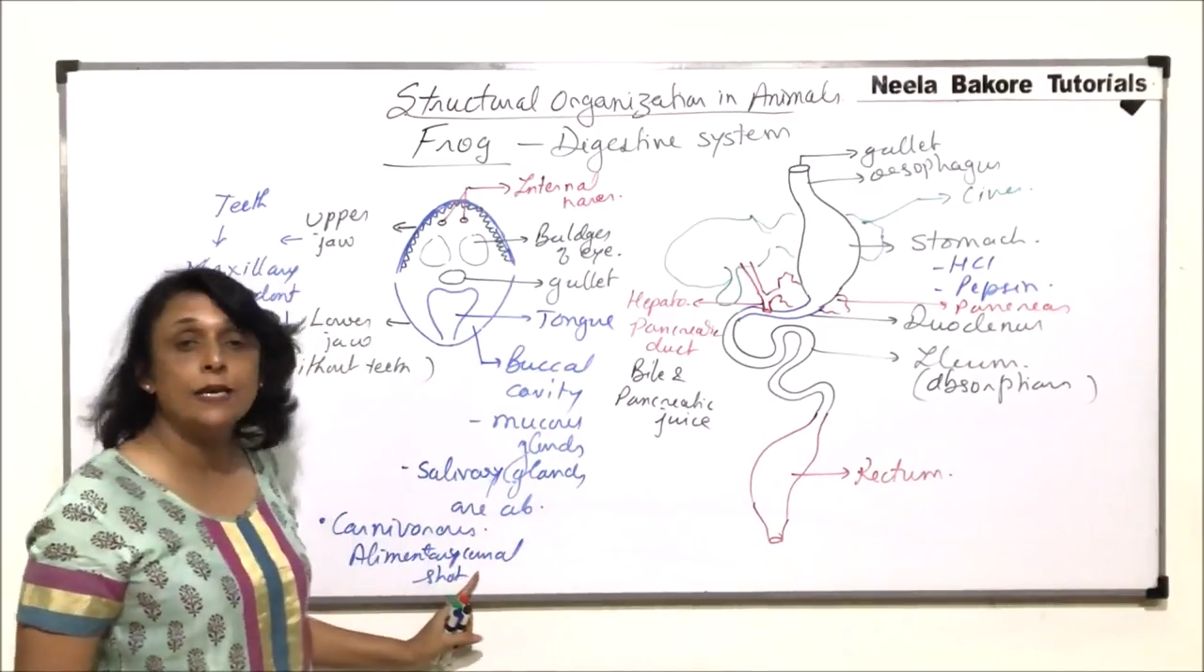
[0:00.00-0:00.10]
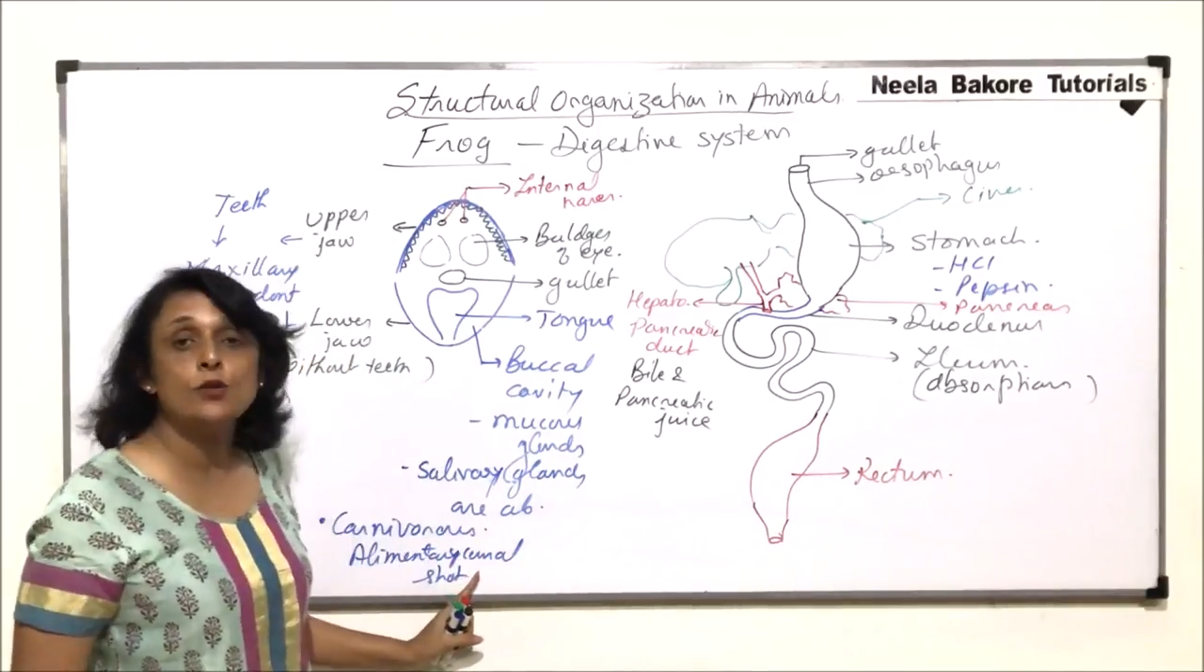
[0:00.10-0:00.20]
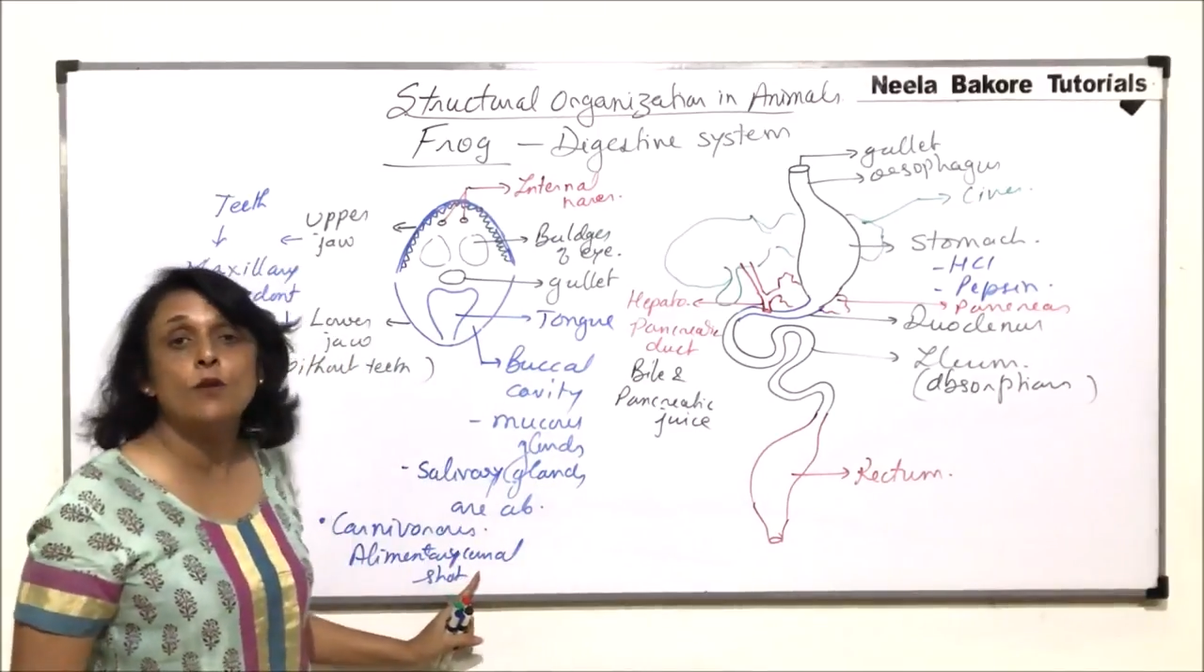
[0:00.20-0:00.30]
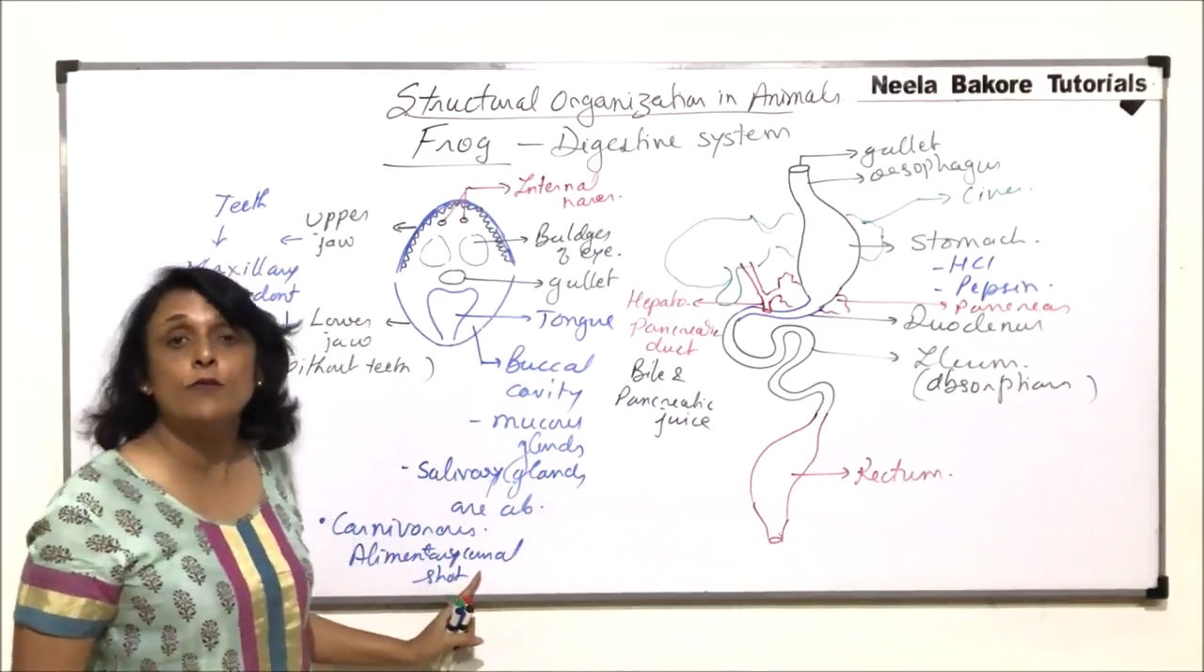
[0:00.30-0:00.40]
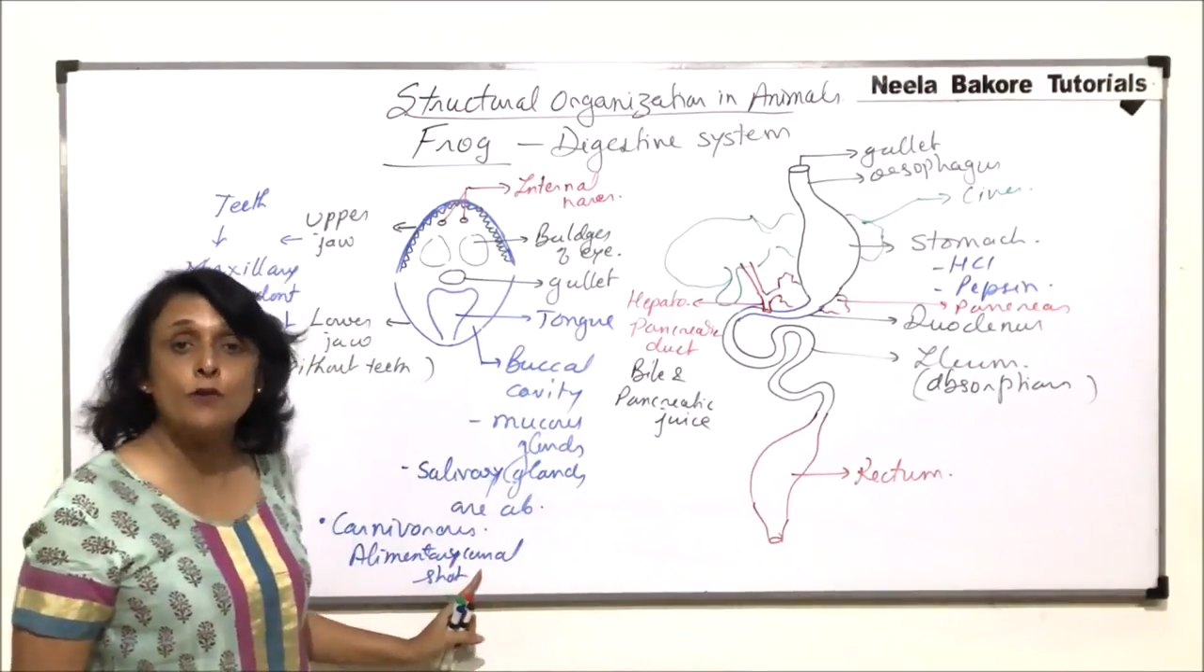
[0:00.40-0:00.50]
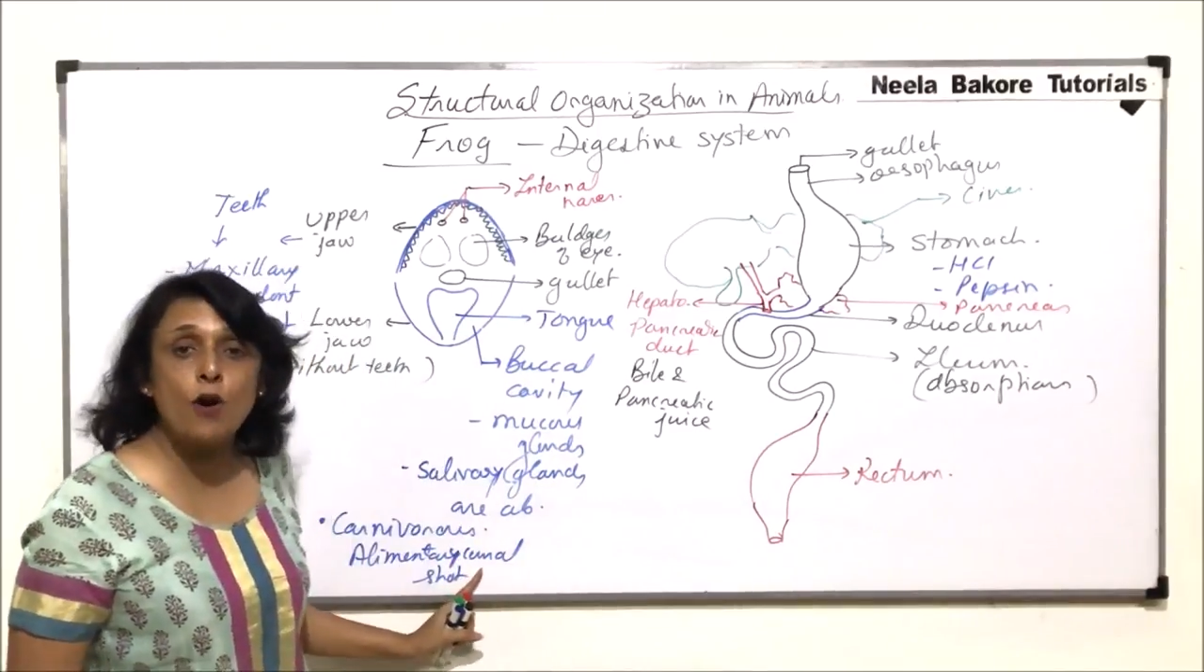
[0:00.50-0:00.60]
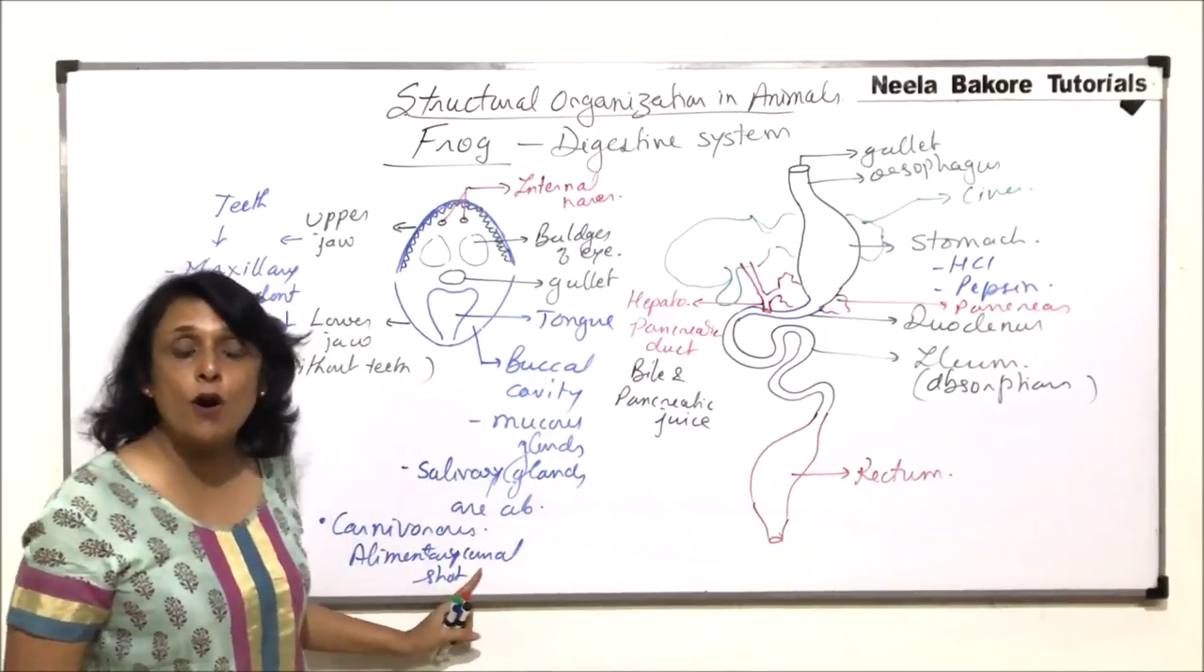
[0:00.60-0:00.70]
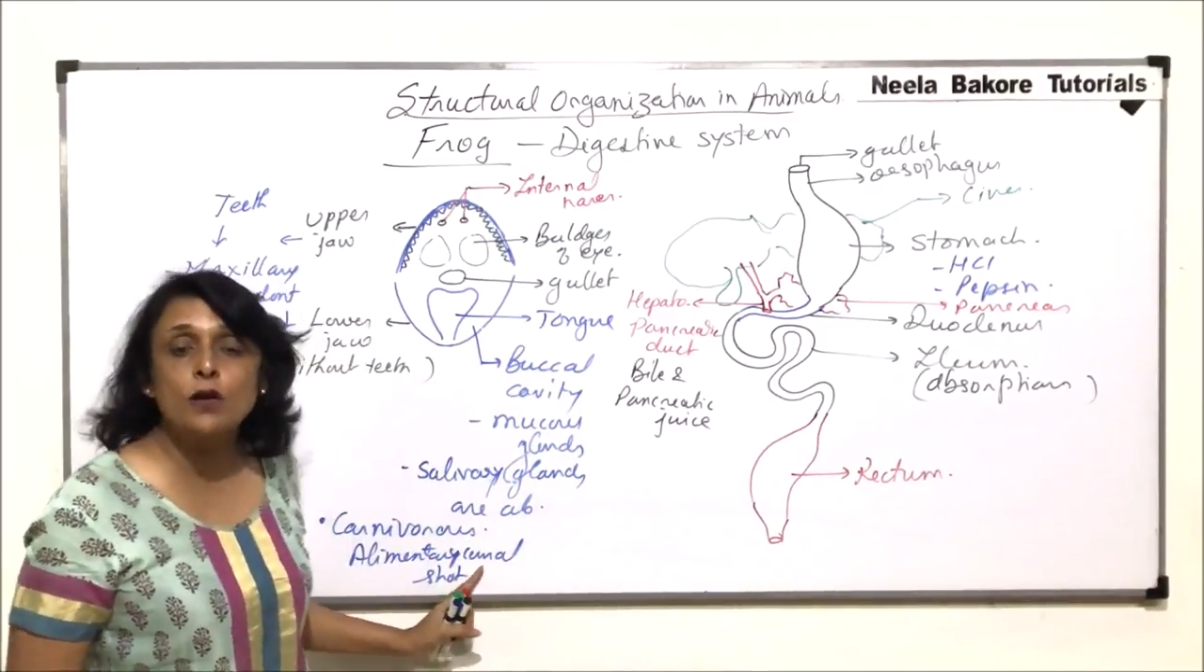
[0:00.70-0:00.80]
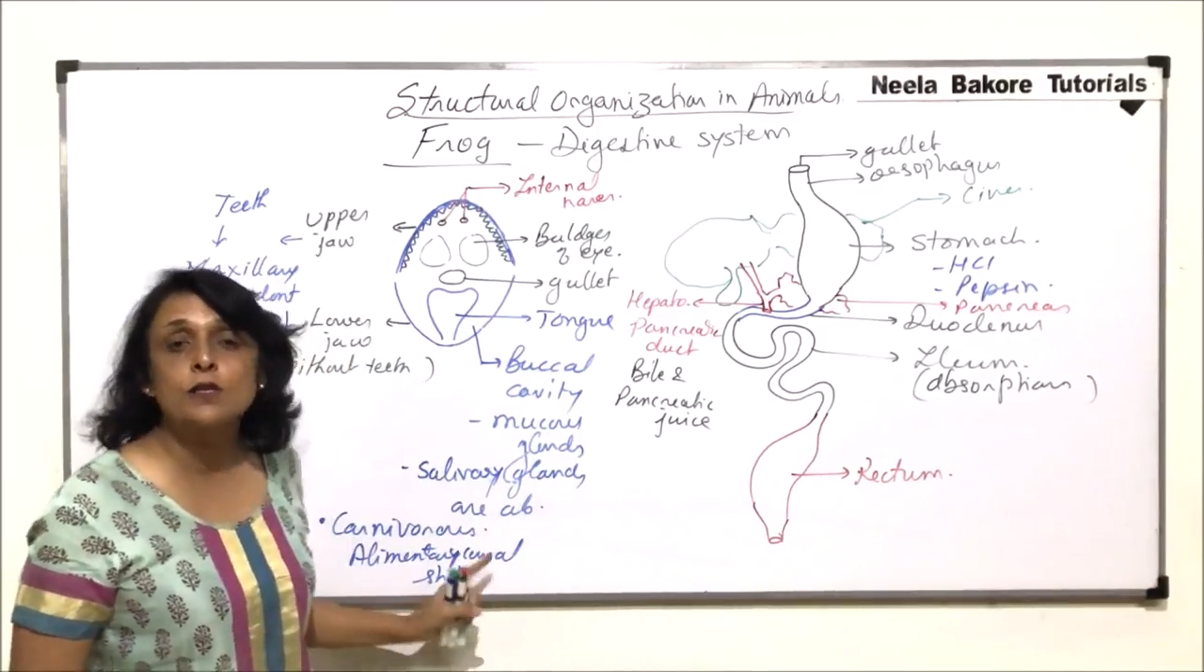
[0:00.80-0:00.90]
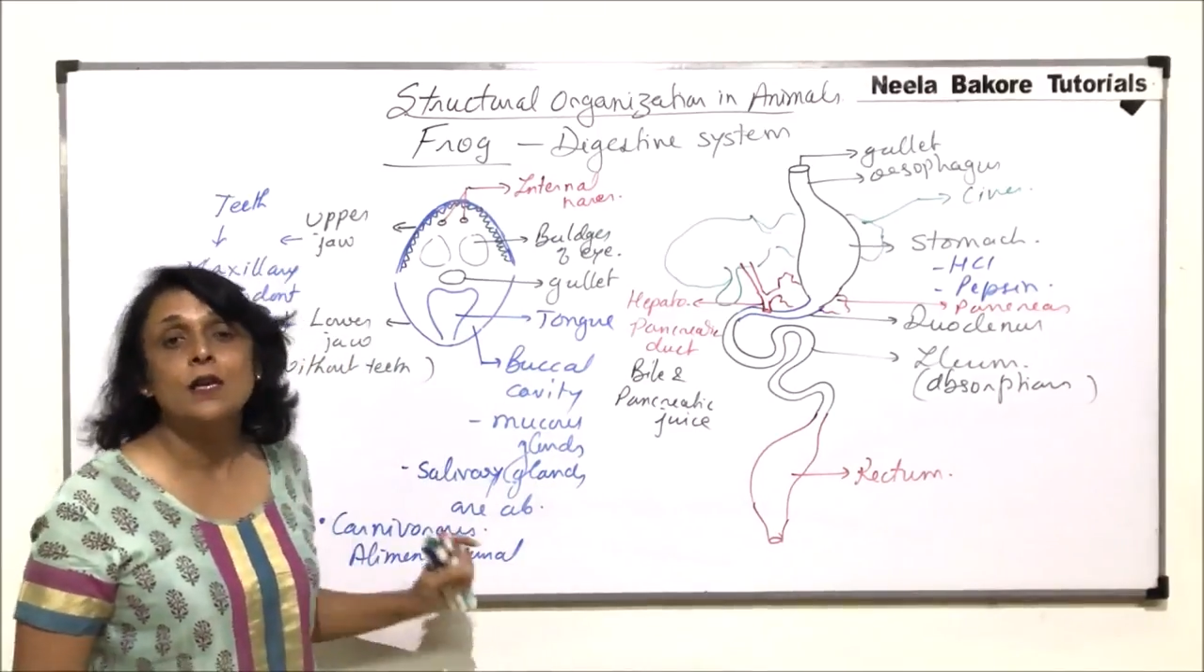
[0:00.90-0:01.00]
case of
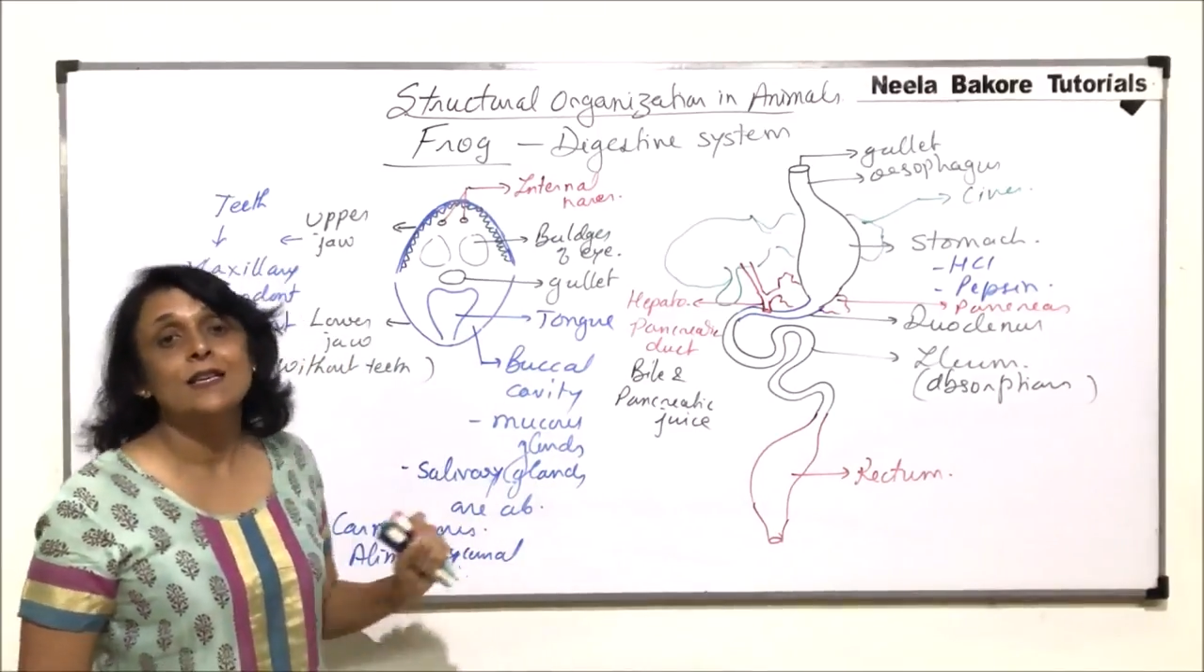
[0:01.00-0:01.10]
frogs,